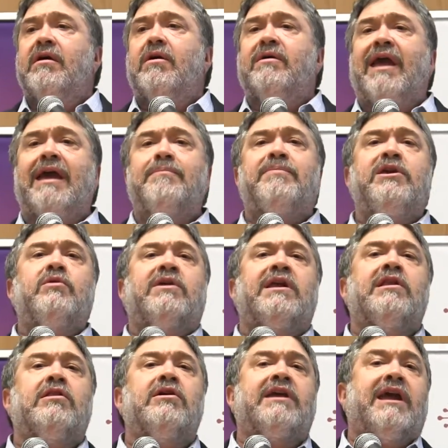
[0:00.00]
Okay, but you
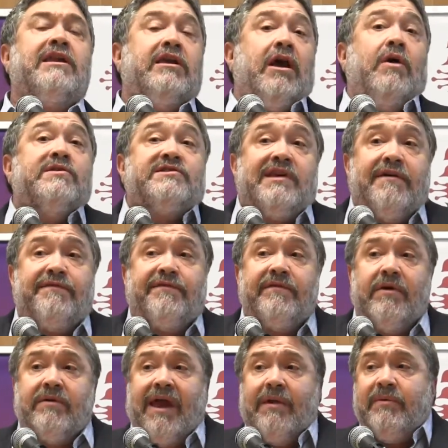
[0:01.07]
can look at Yosef.
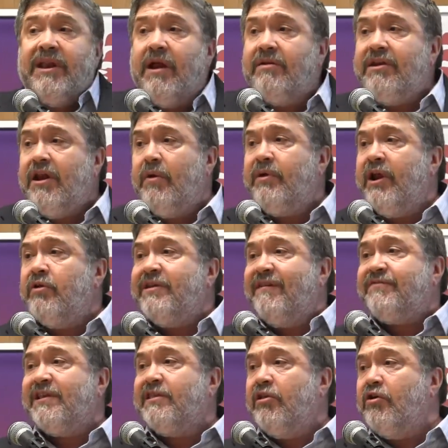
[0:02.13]
Okay, we don't
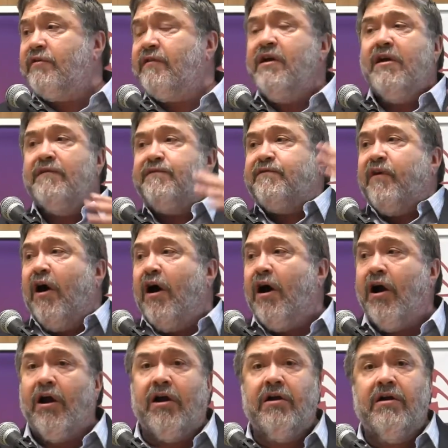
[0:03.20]
have to look
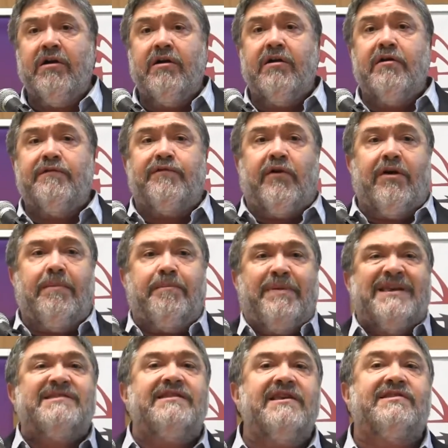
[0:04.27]
far for a
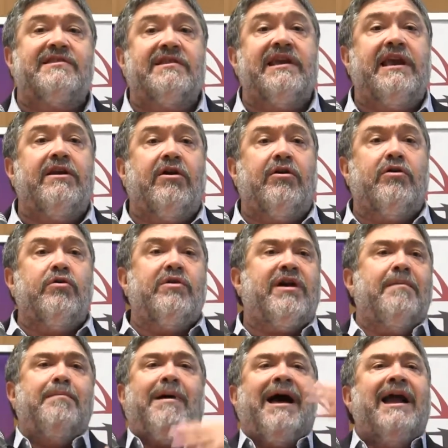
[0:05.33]
business leader who
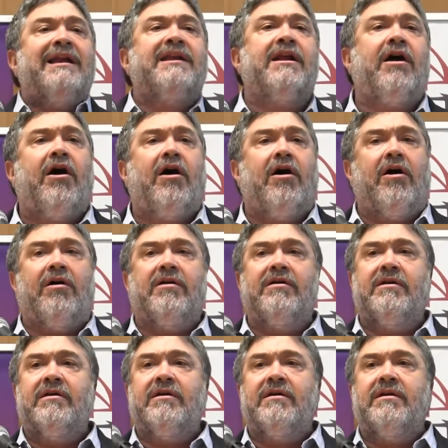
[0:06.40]
combined it all.
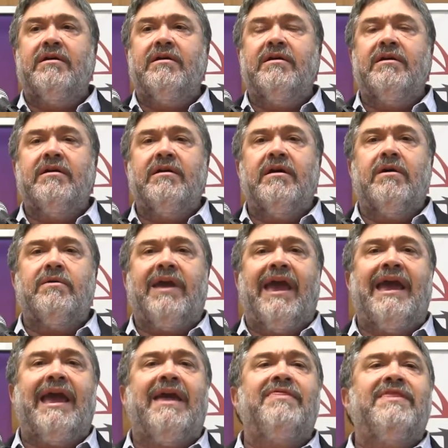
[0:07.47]

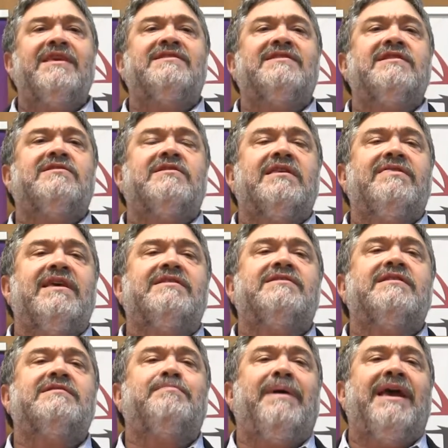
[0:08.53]
Okay, and this
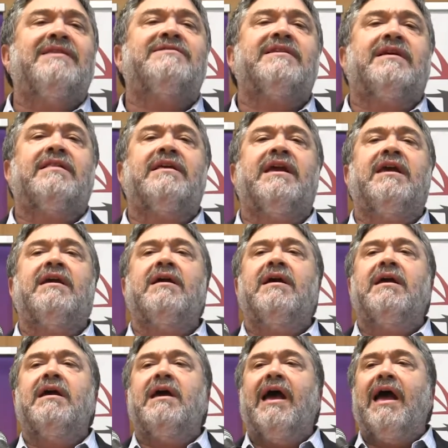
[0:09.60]
is basically
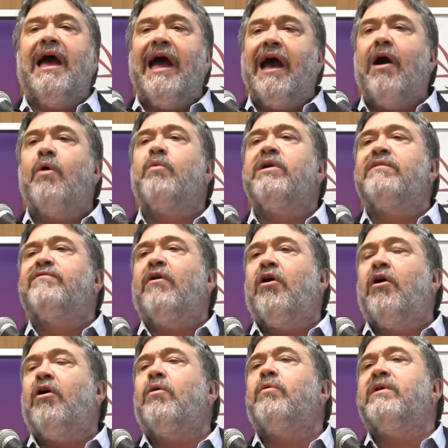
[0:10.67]
how we've
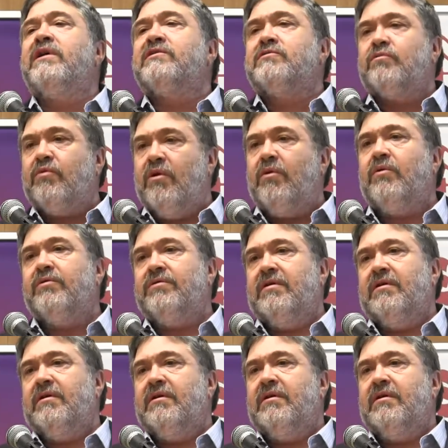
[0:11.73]
always rolled.